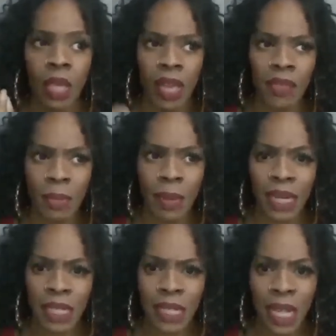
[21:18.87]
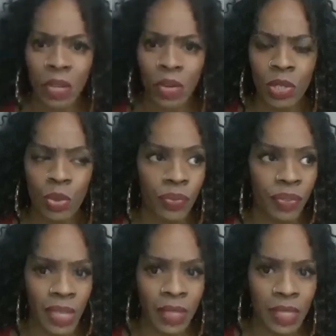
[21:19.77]
Everybody's not going to
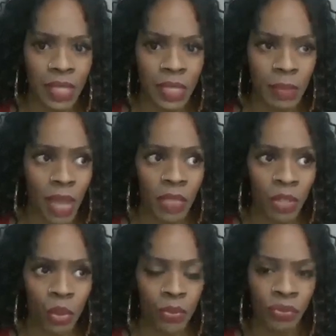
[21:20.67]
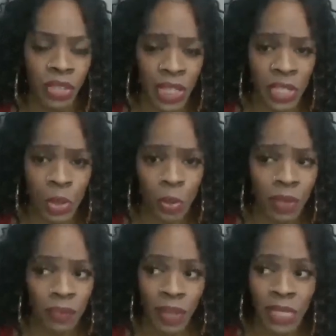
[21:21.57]
fit in the system. Either you fit into
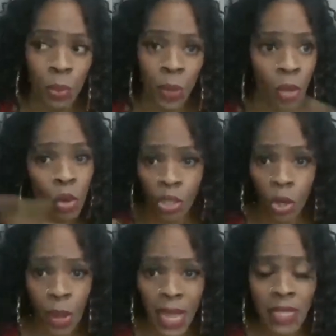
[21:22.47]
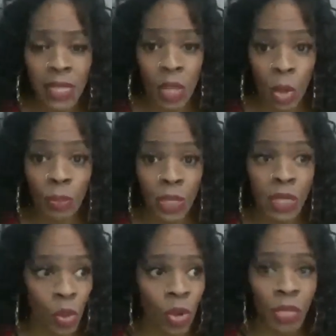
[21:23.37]
it and find a way, or your ass is
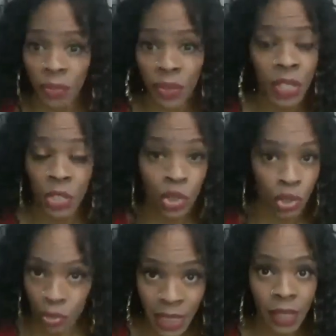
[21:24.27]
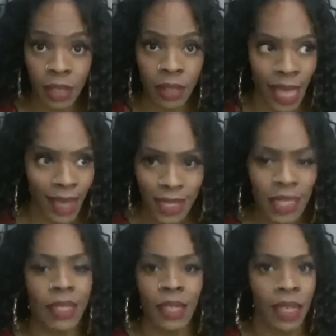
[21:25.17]
homeless on the fucking street. That
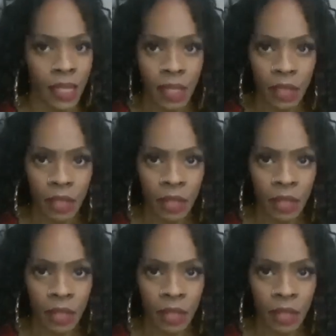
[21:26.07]
is the end.